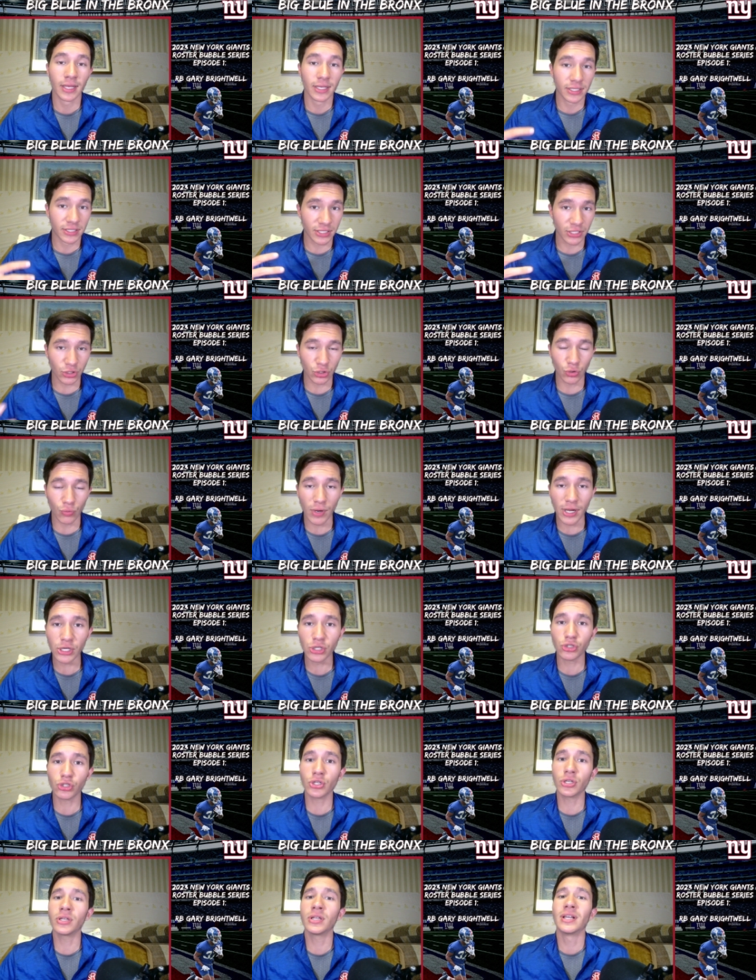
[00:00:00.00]

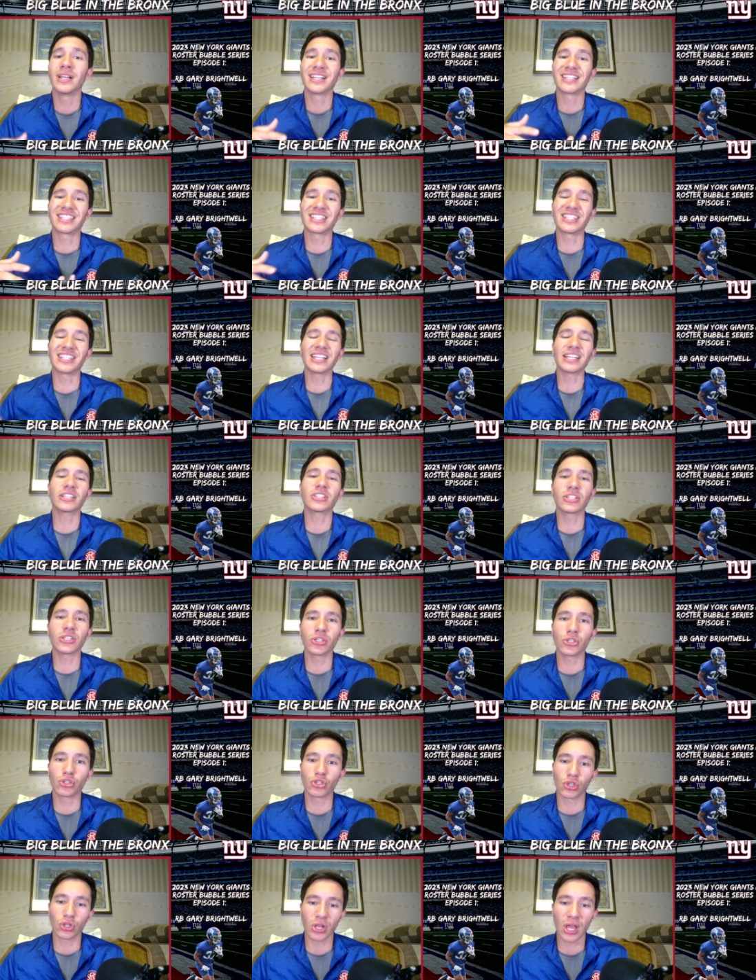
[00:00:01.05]
situation sinks into
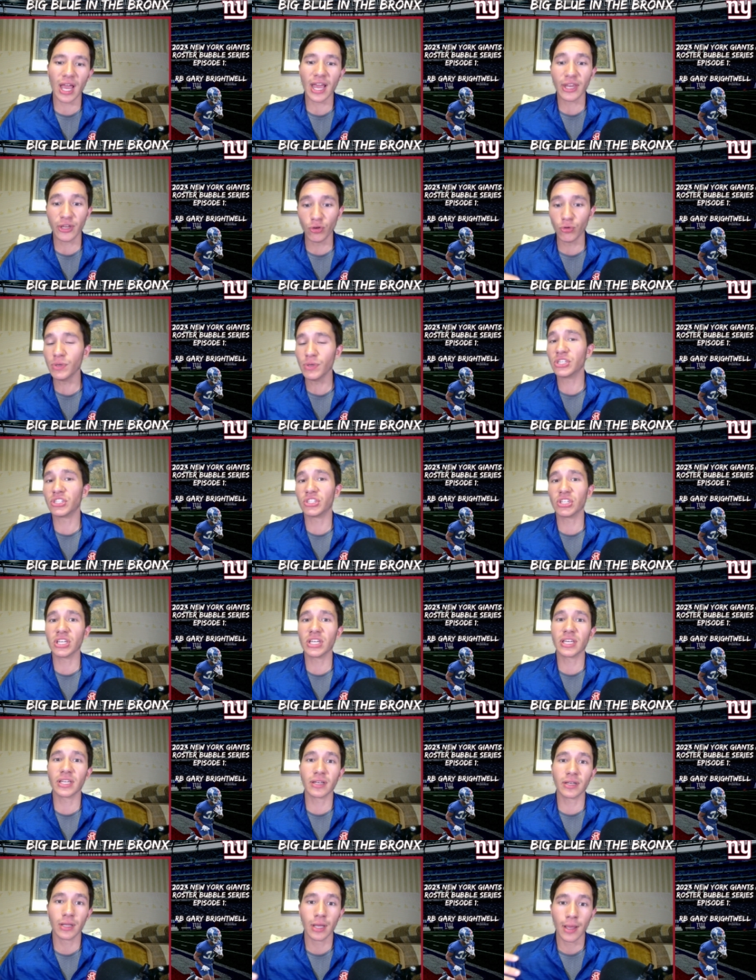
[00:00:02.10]
July, you'll be
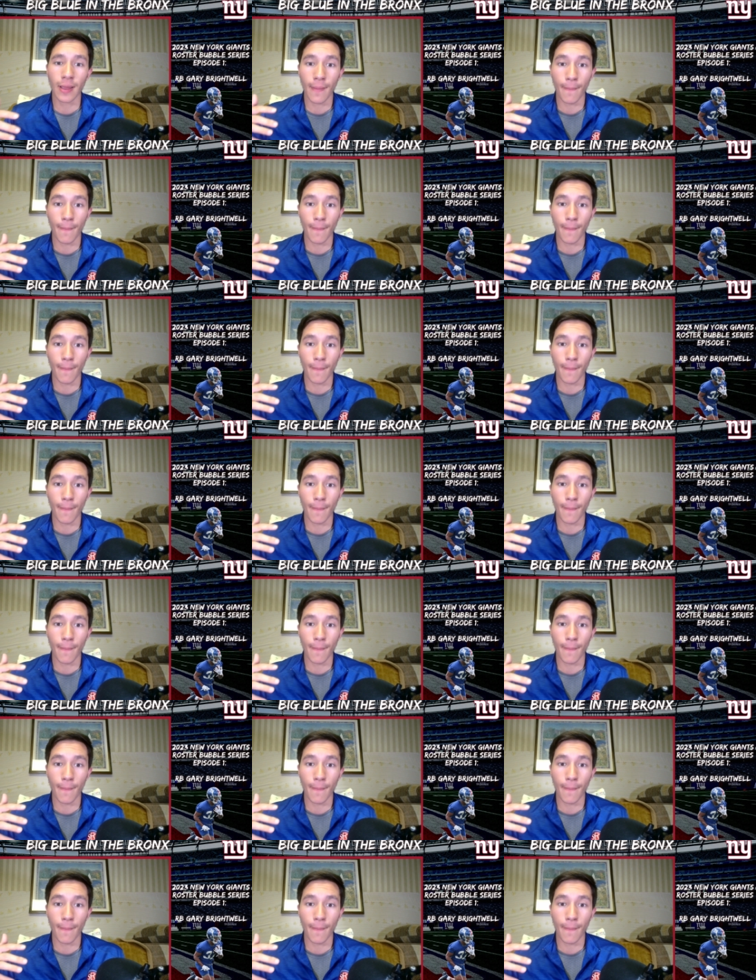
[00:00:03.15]
seeing